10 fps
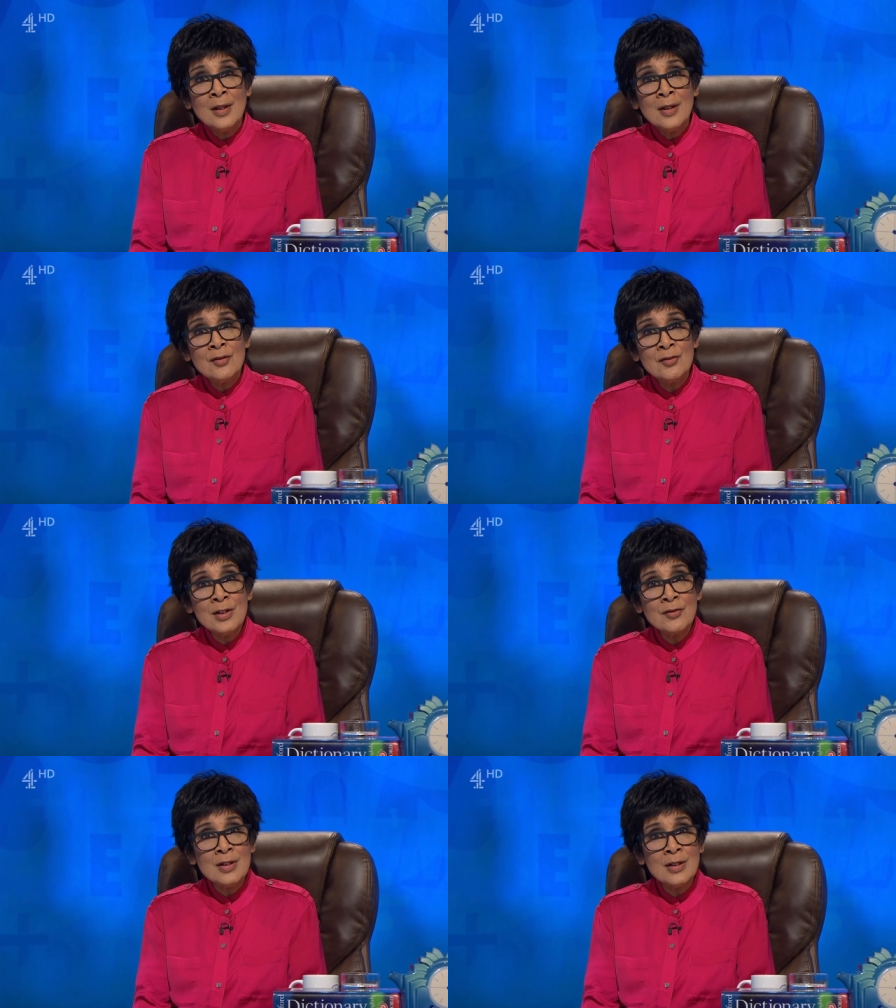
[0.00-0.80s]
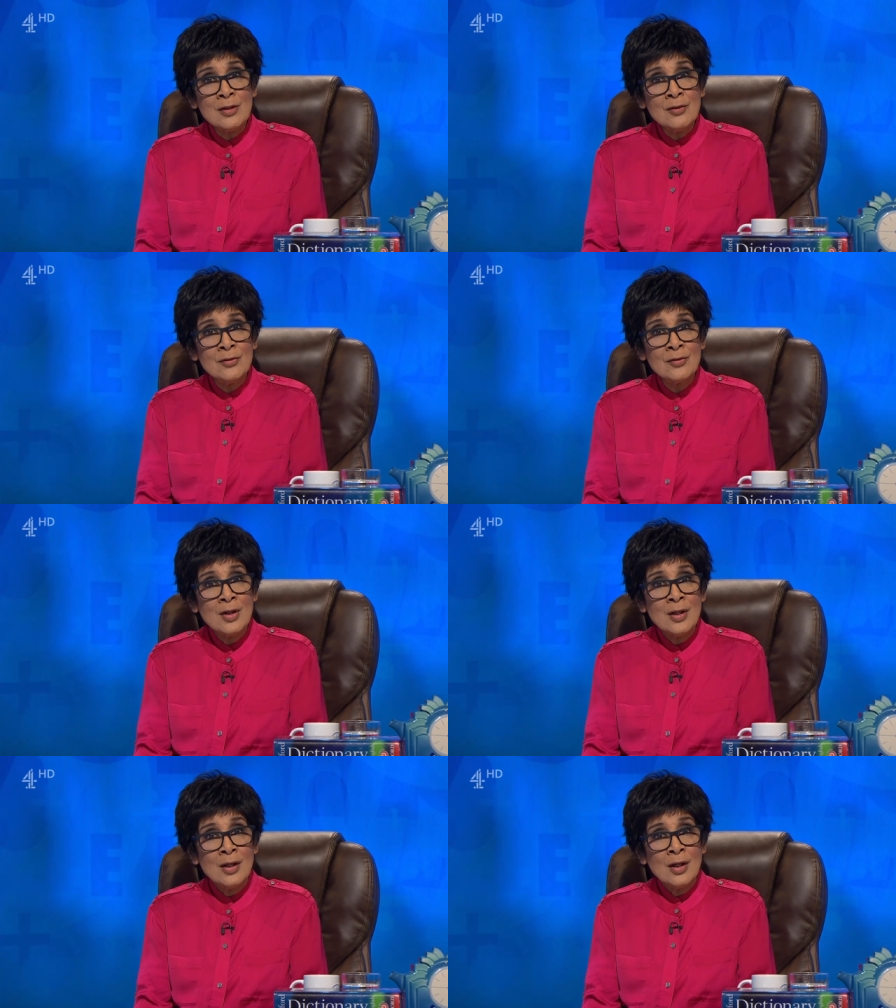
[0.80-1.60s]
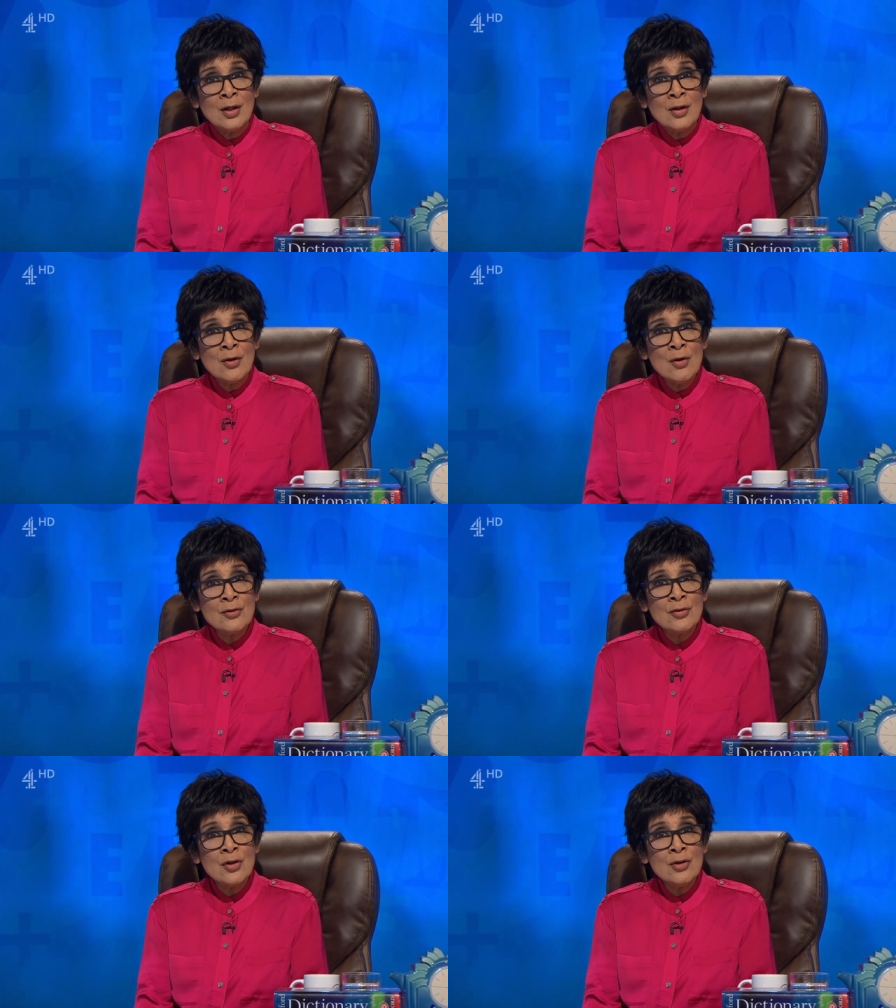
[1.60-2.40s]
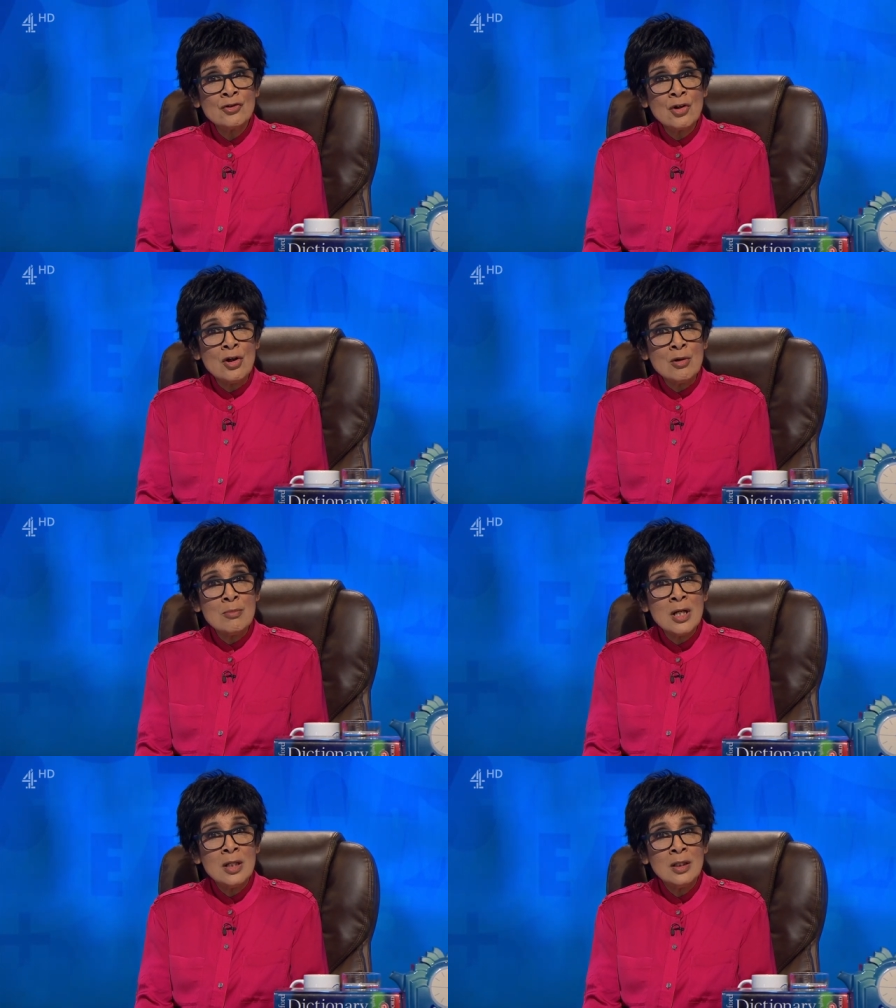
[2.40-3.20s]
The teaser is Got a Germ.